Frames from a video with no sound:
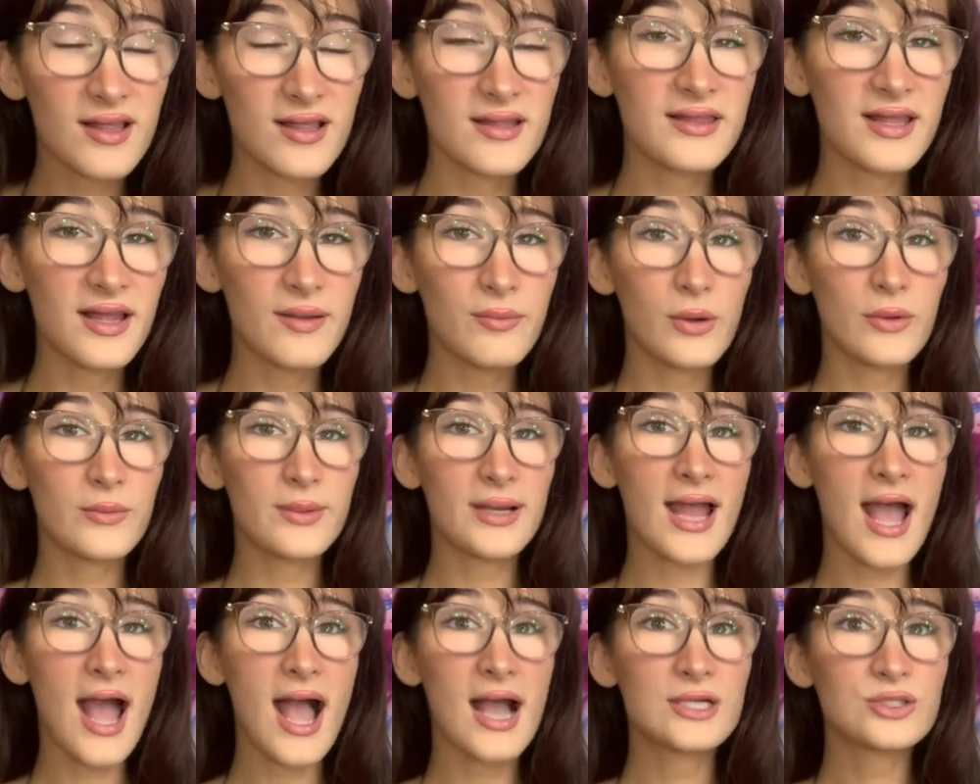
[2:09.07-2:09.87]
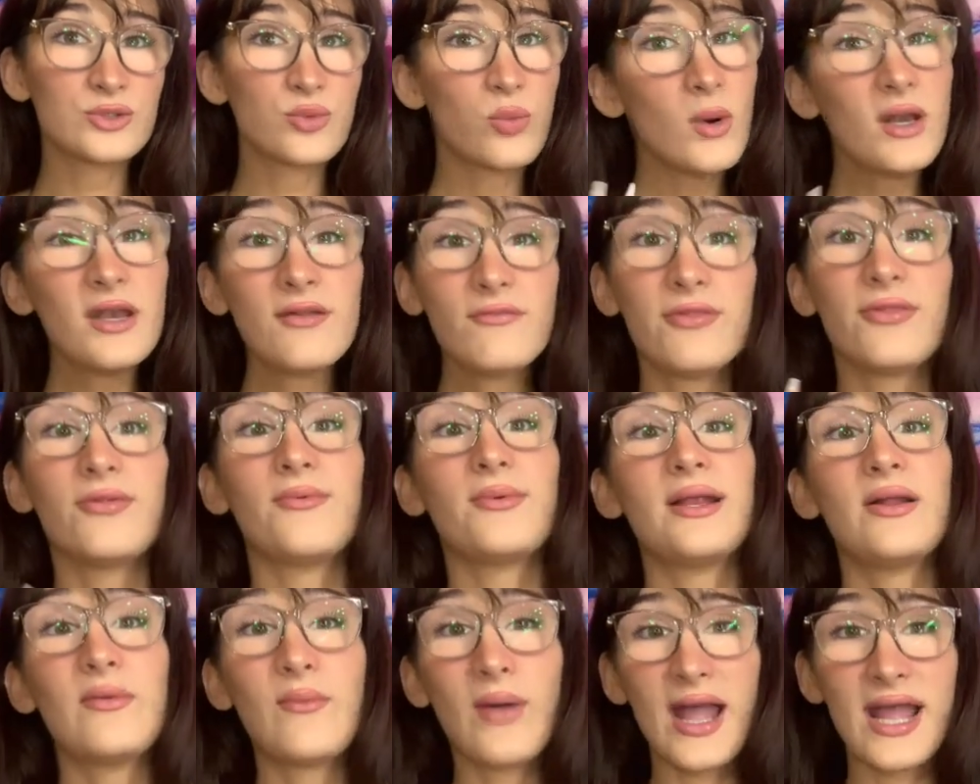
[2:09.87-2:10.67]
they will react one of
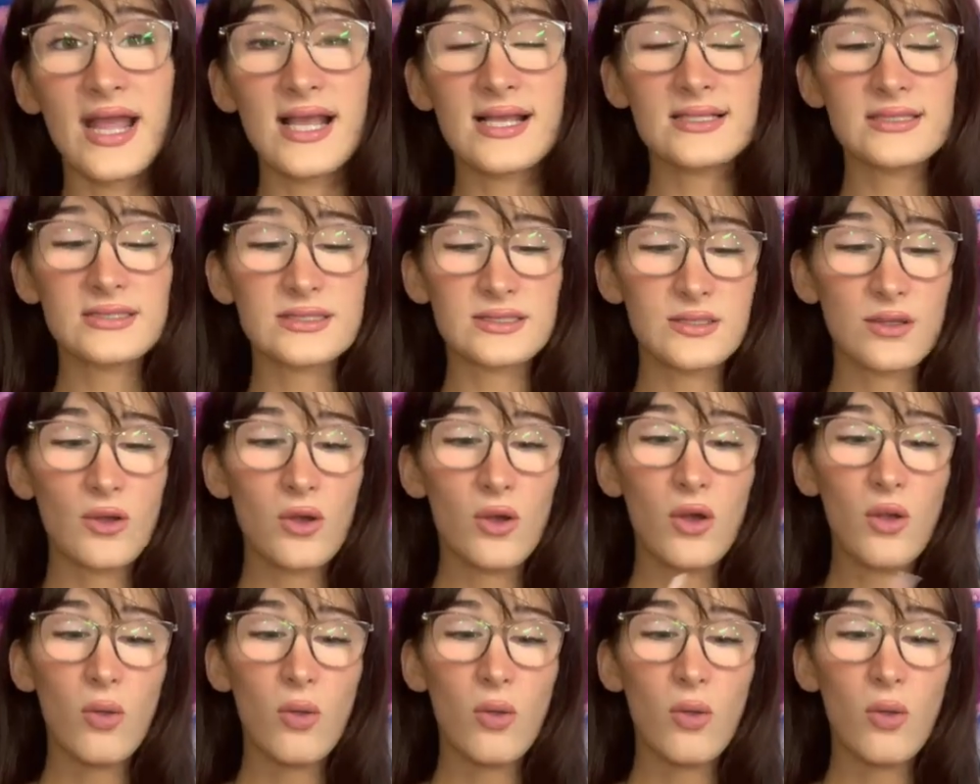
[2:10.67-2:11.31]
three ways.